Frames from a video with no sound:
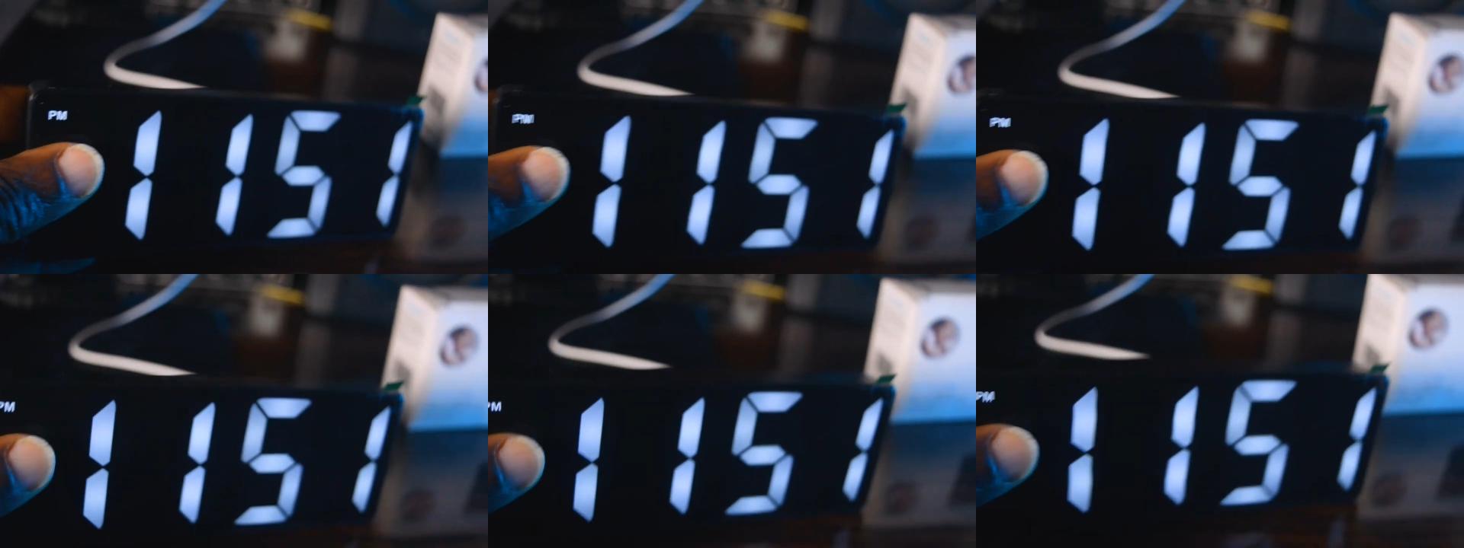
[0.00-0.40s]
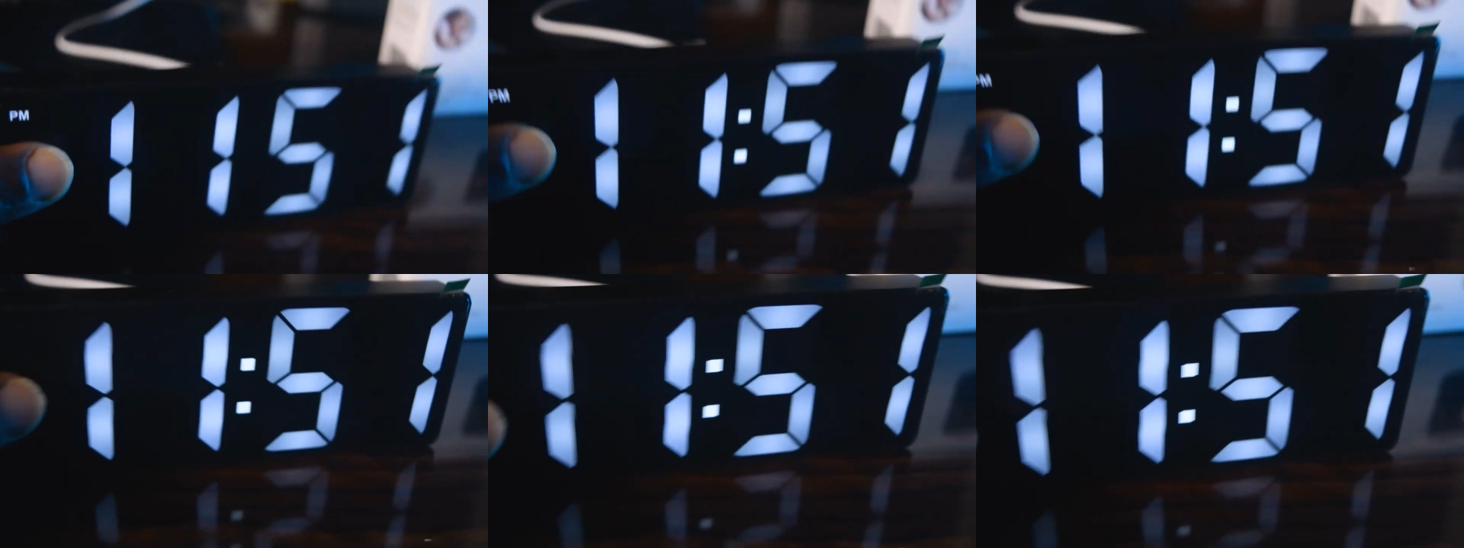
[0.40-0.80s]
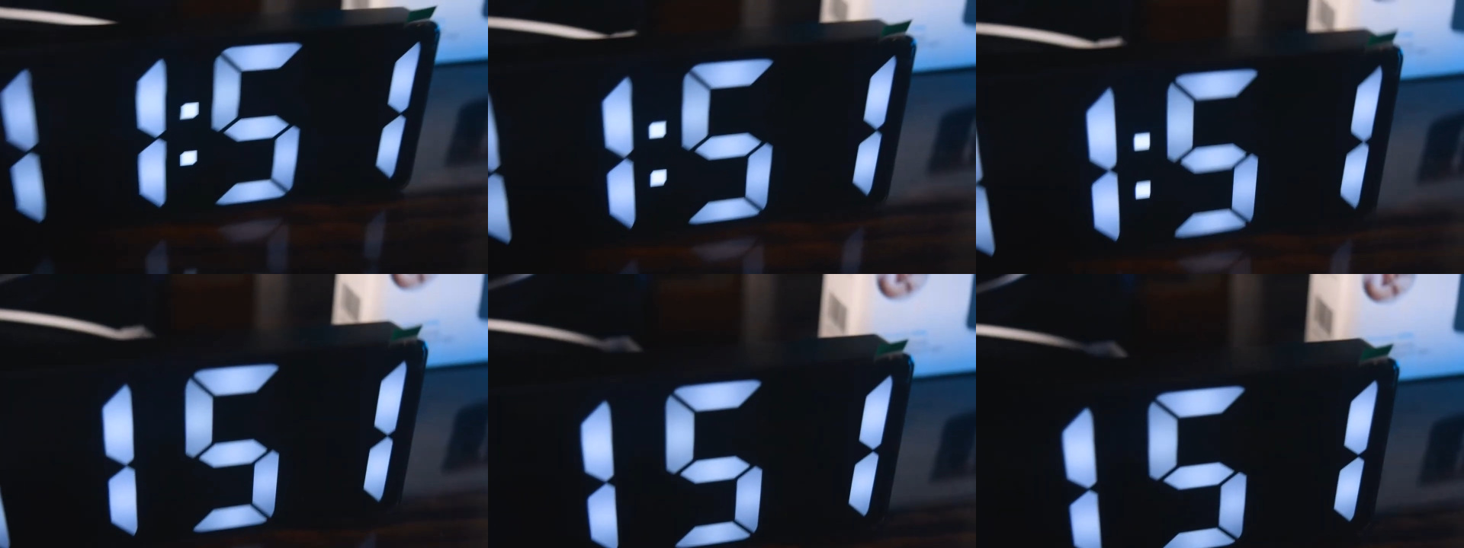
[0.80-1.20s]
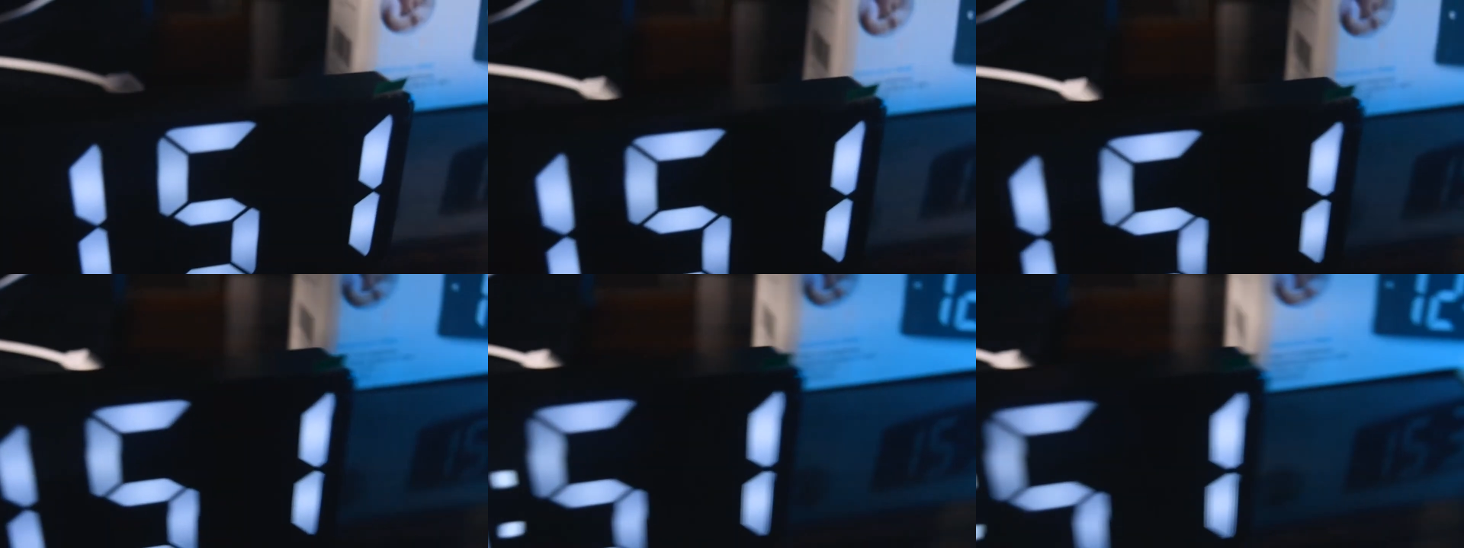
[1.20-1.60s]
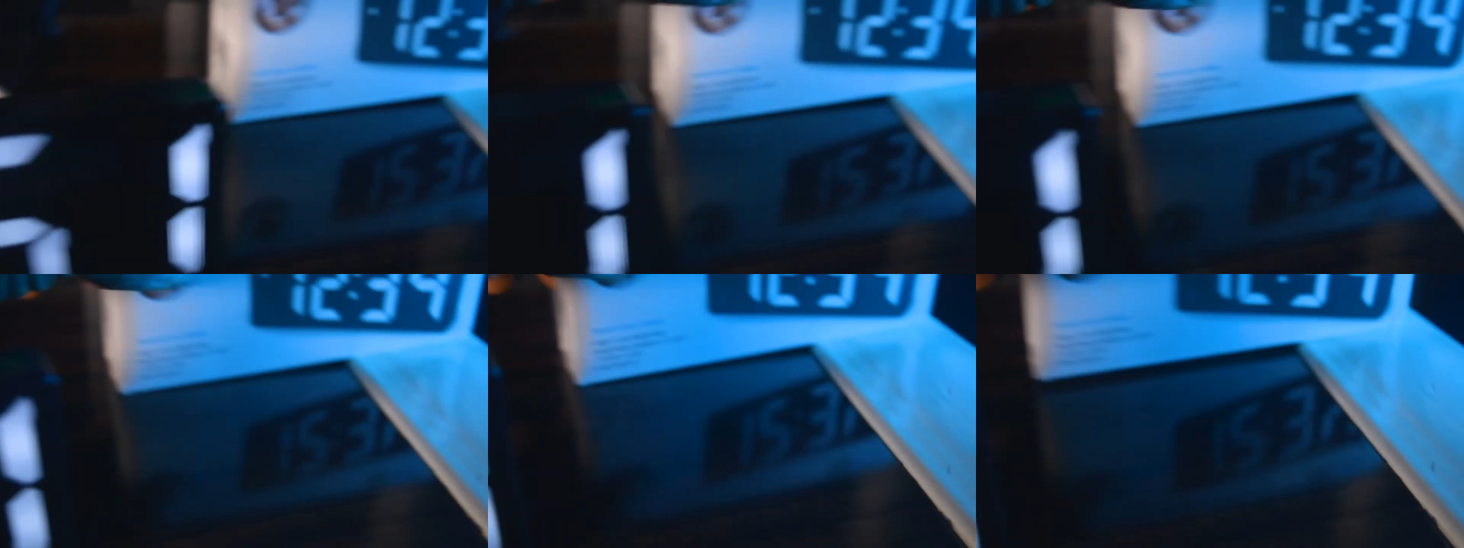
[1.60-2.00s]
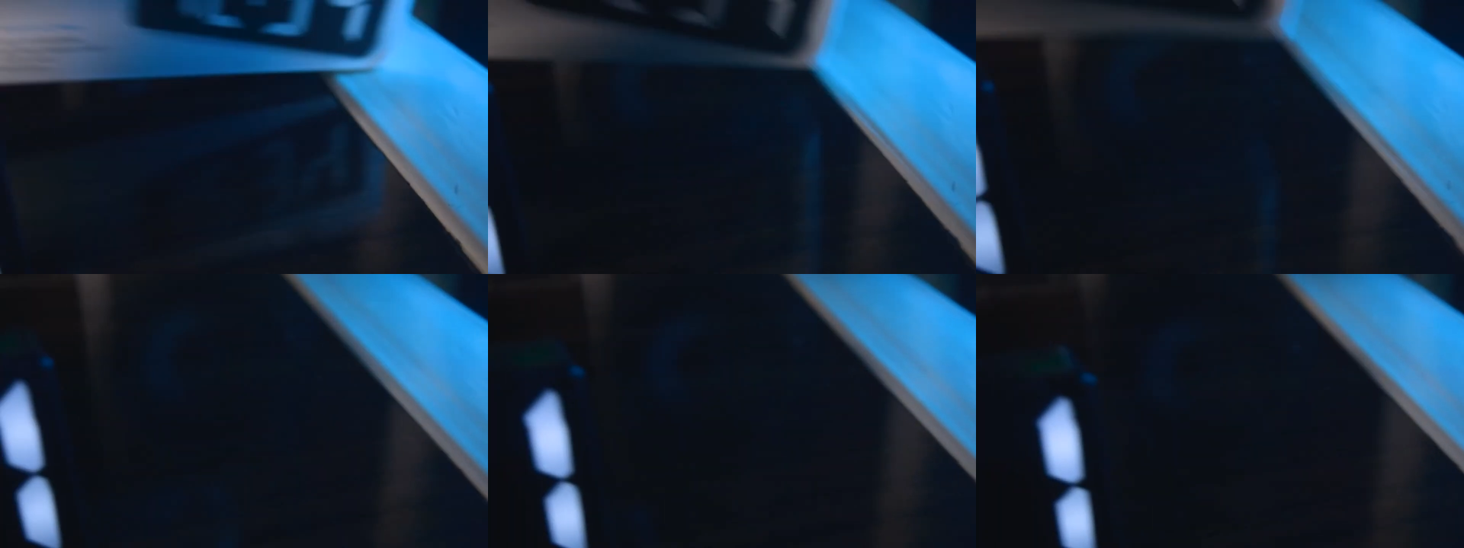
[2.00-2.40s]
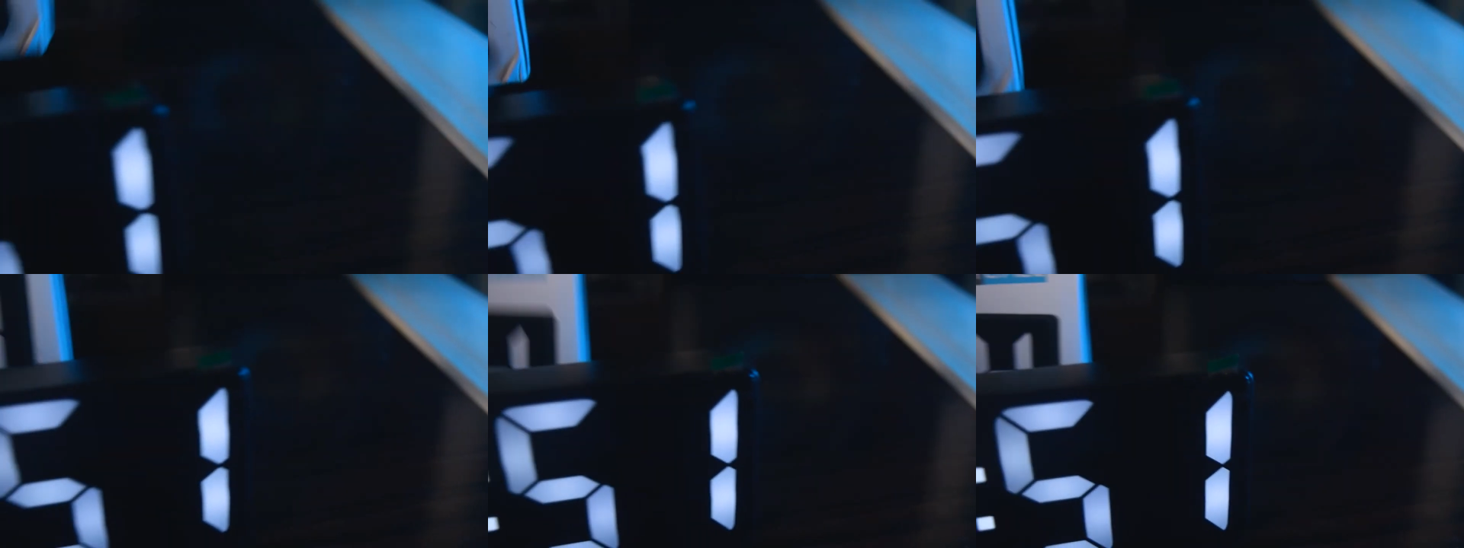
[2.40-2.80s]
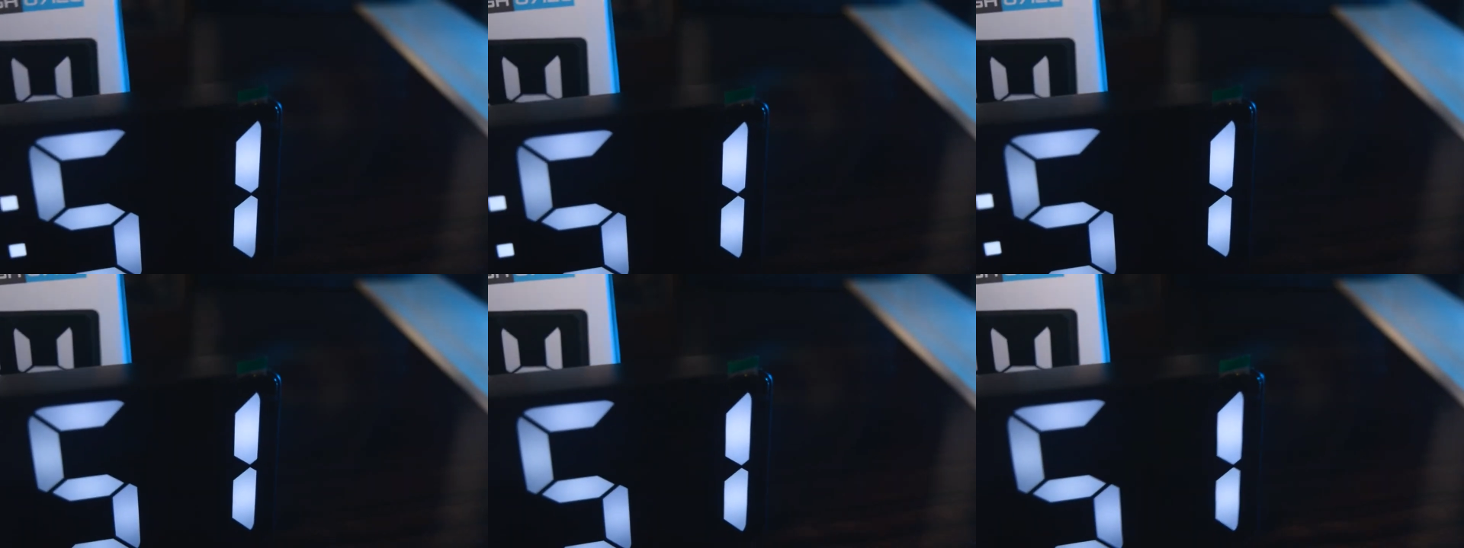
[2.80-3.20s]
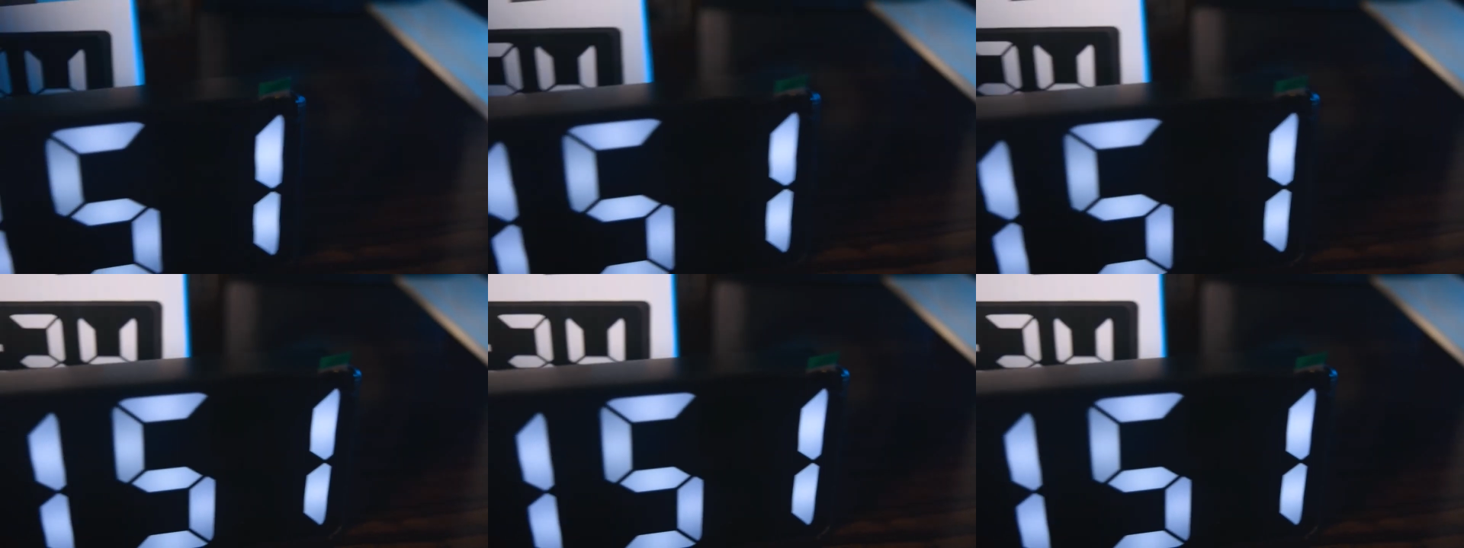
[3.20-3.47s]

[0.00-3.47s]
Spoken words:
No face is visible, so there are no lips to read.